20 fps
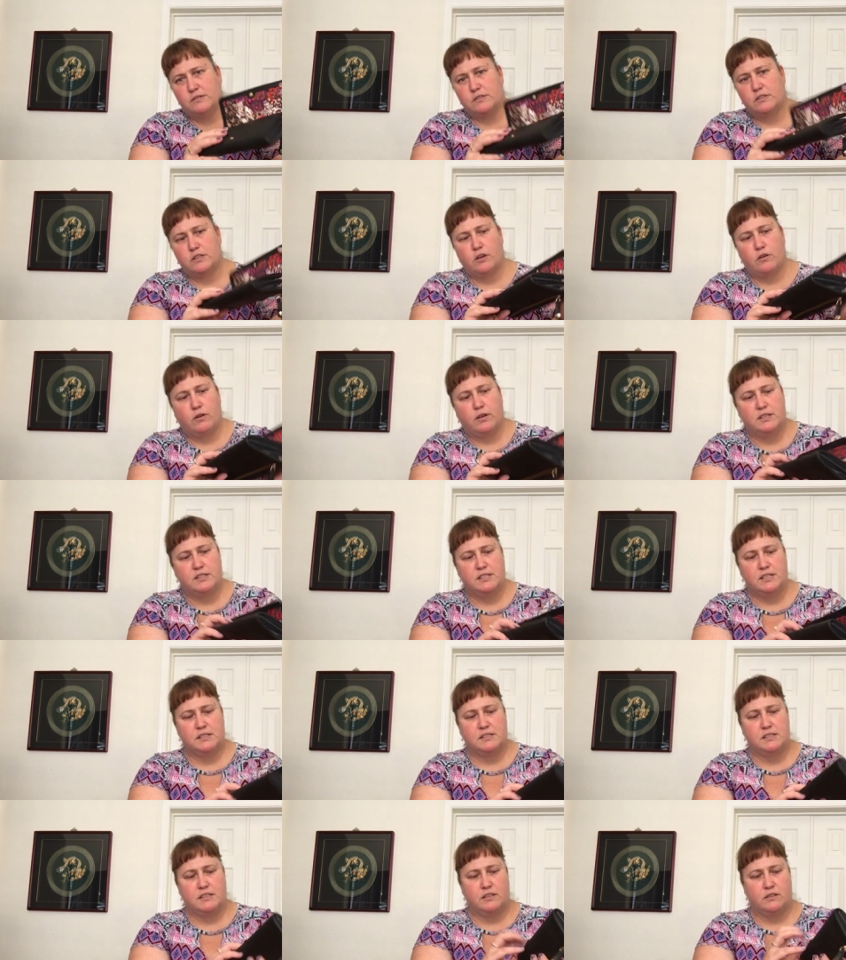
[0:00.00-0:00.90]
So
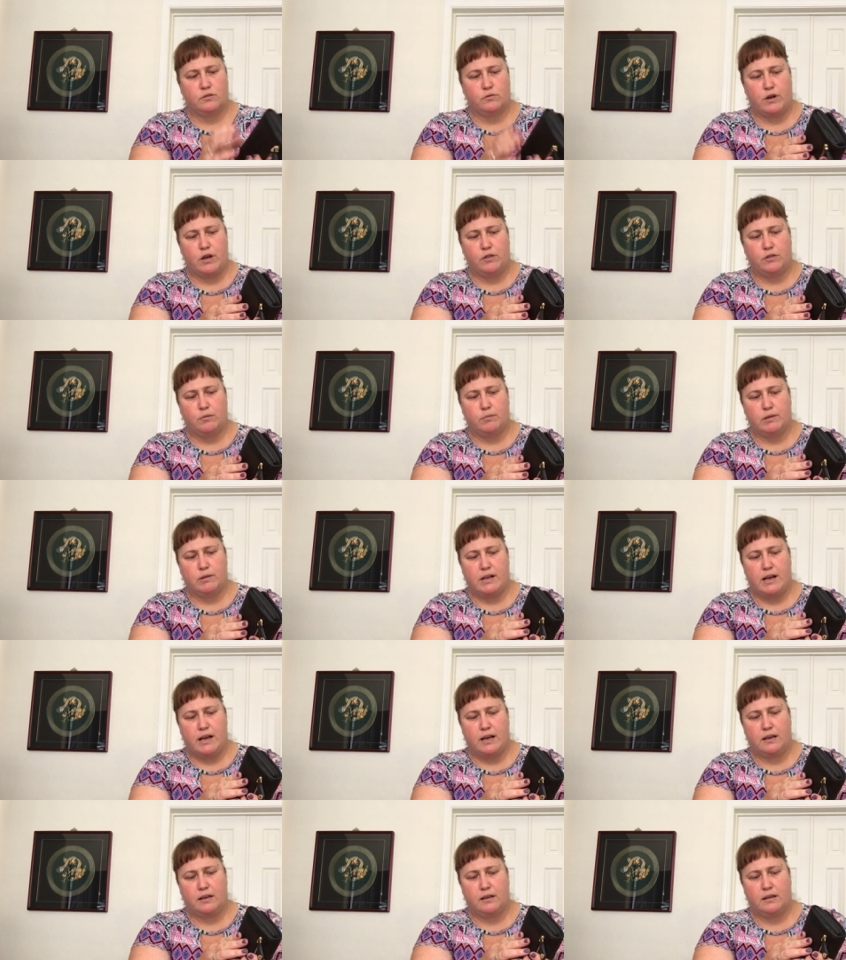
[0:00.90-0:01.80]
consistent throughout the
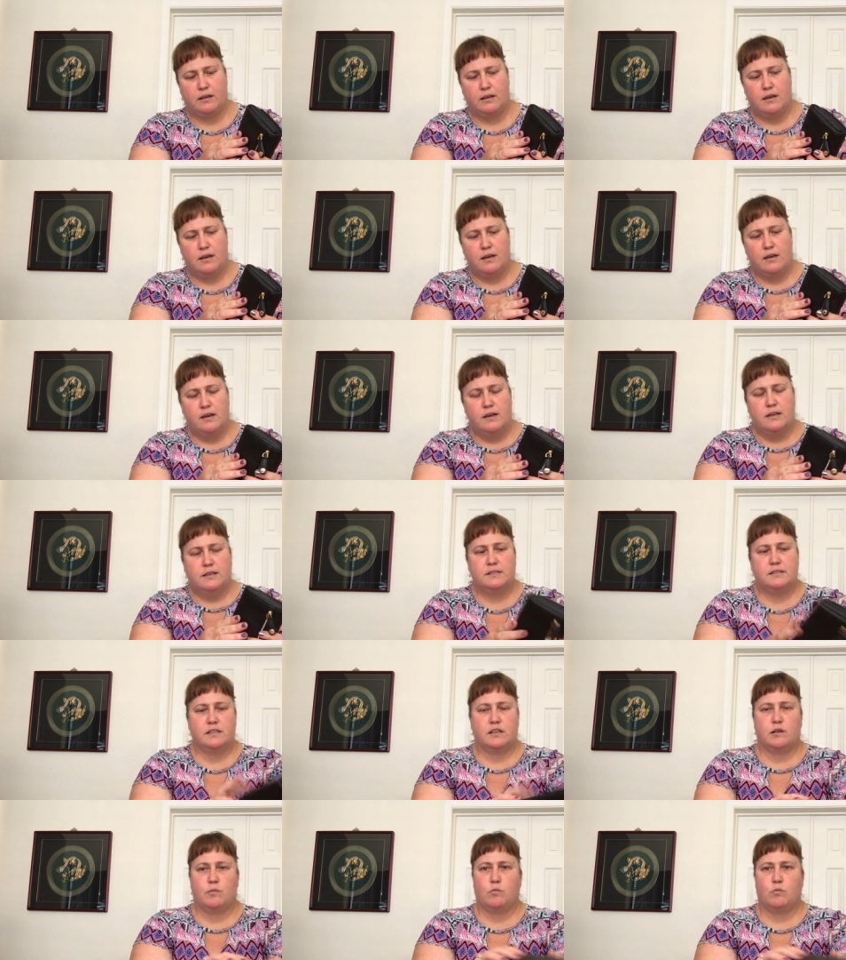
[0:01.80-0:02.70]
black
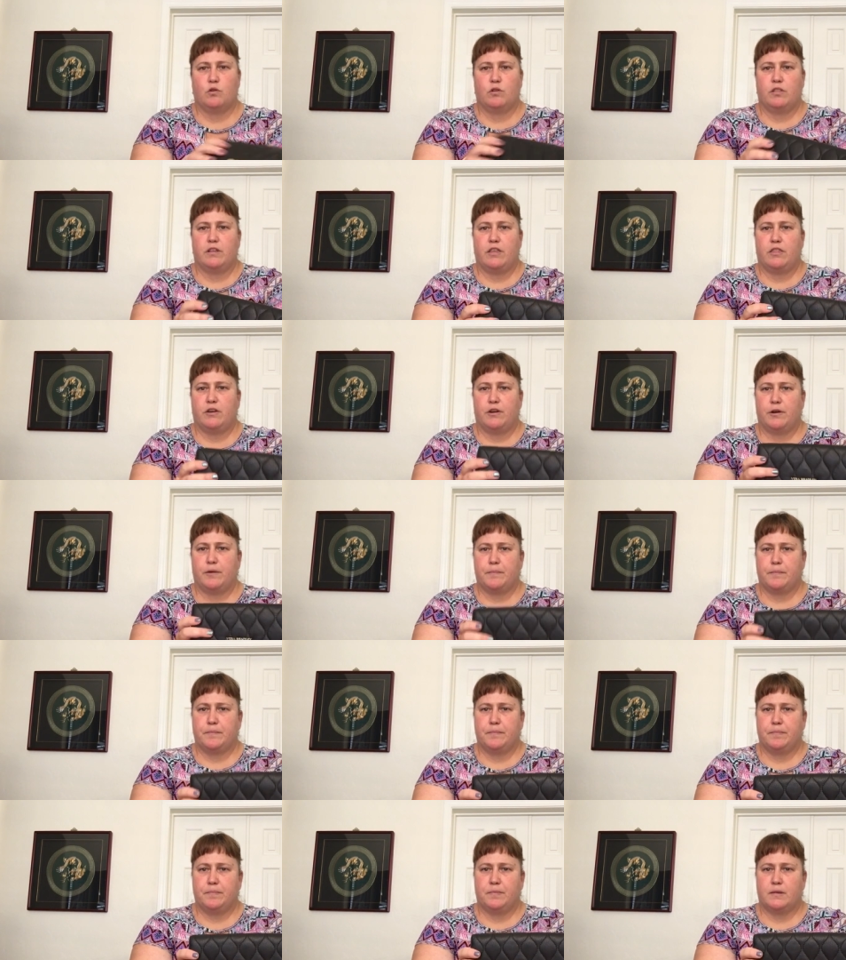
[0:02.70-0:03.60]
sycamore leather,
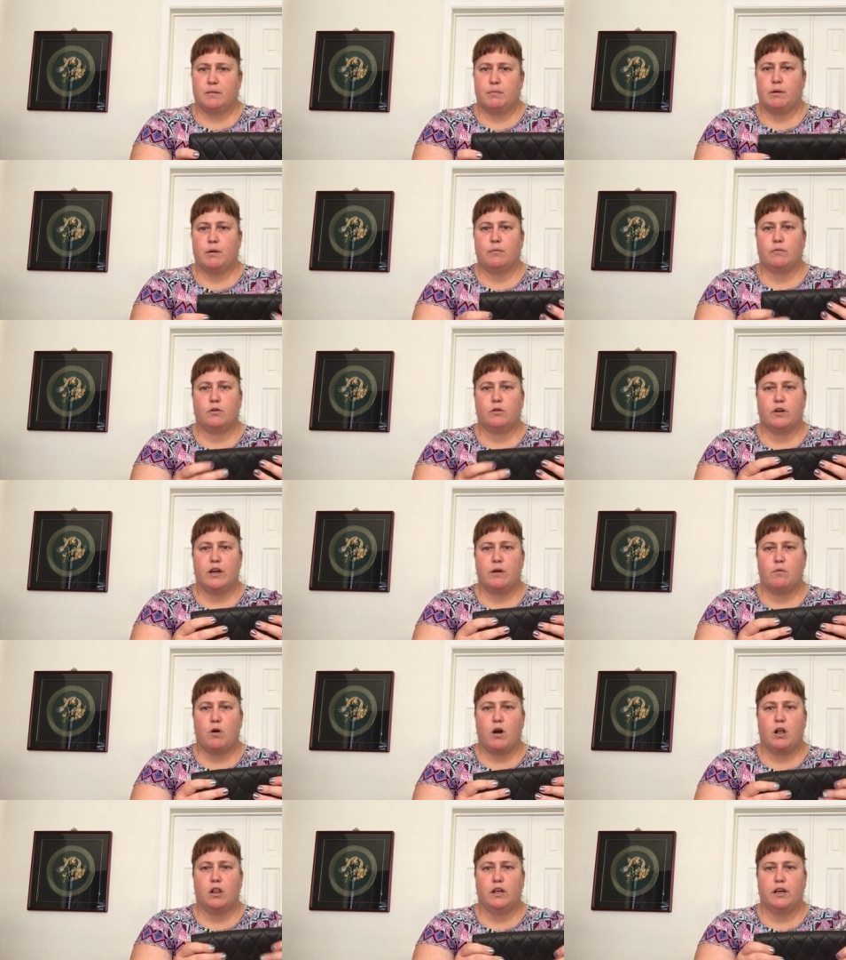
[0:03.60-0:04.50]
but great
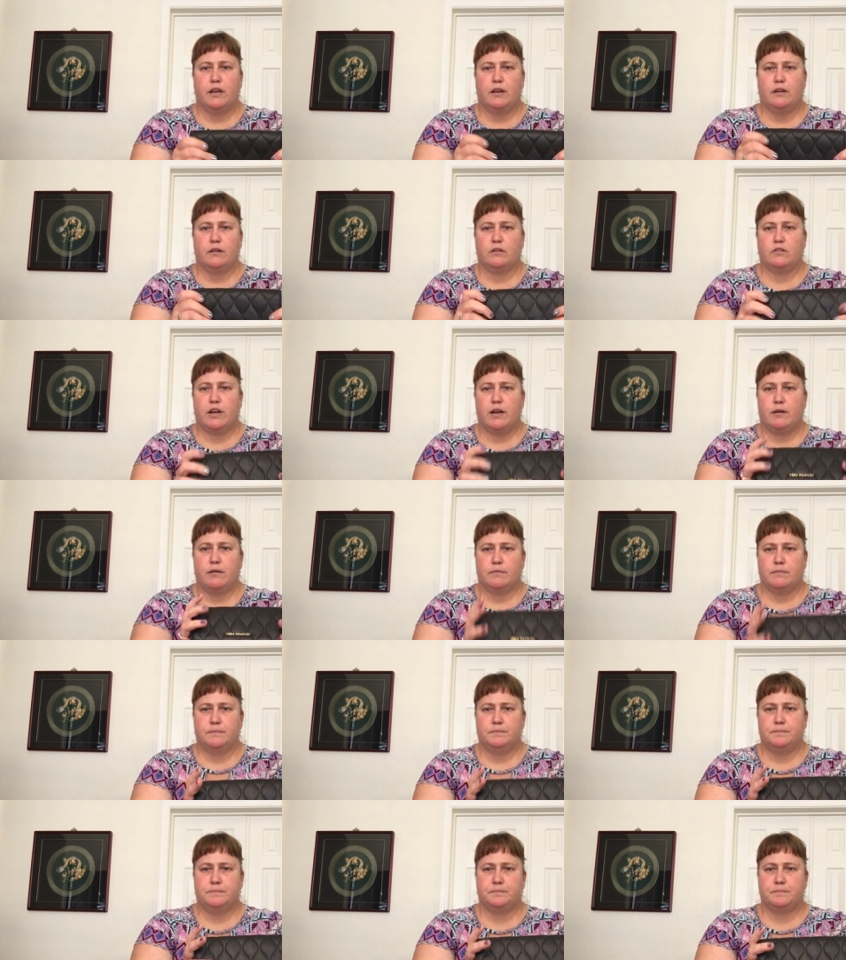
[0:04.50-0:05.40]
wallet, great
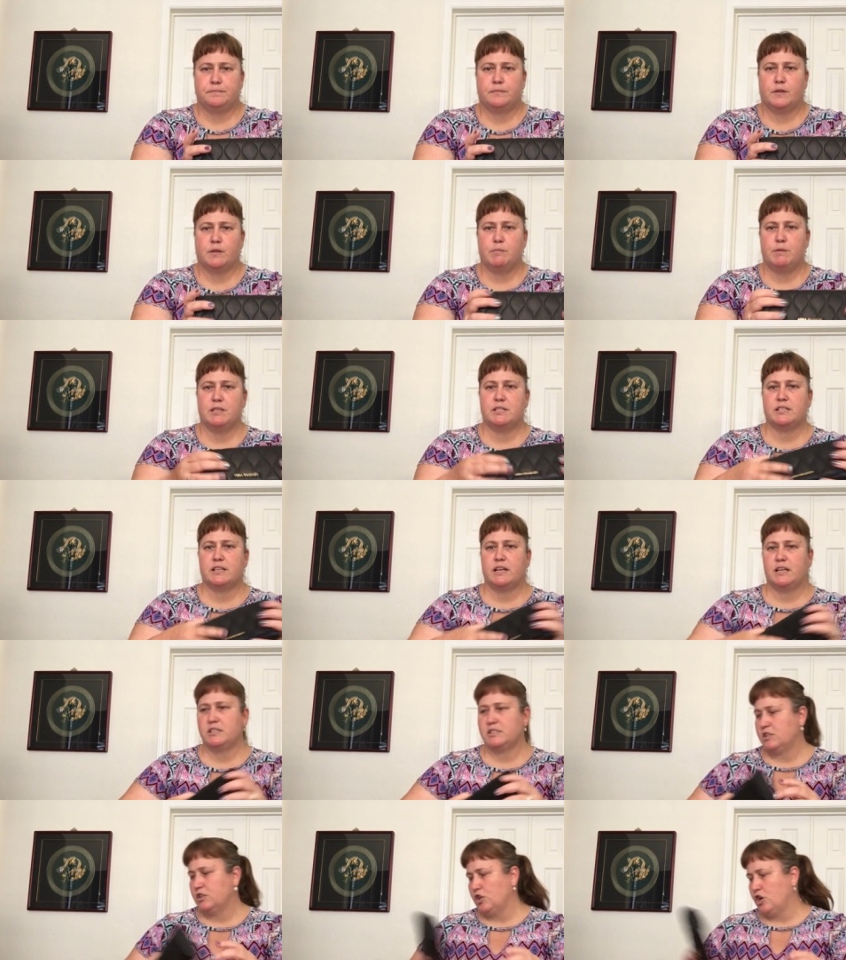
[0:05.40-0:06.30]

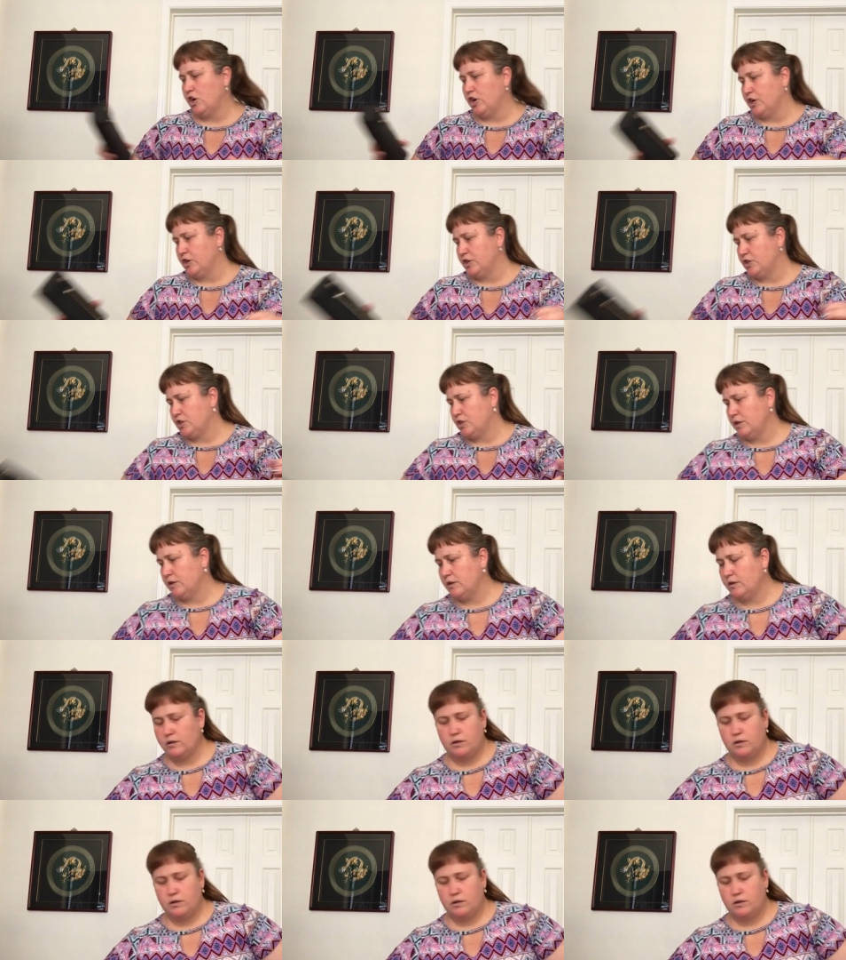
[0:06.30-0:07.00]
mid-sized to large.